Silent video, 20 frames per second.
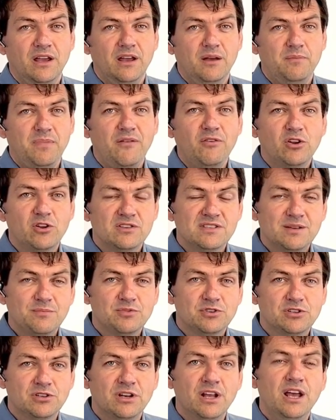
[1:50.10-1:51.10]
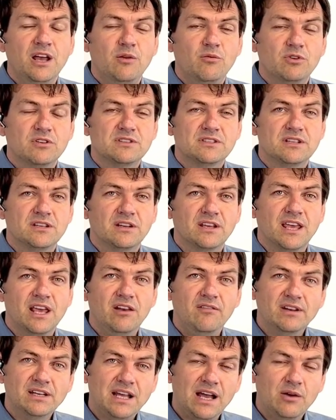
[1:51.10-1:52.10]
power consumption, what's the
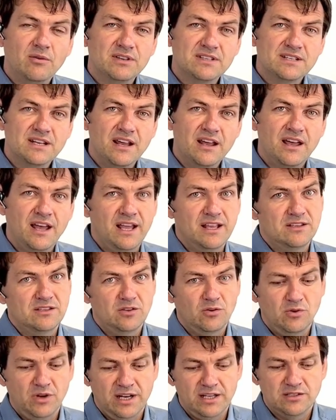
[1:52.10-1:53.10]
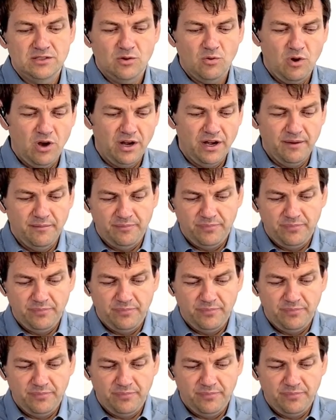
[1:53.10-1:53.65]
kilowatt hours there, and so on and so on.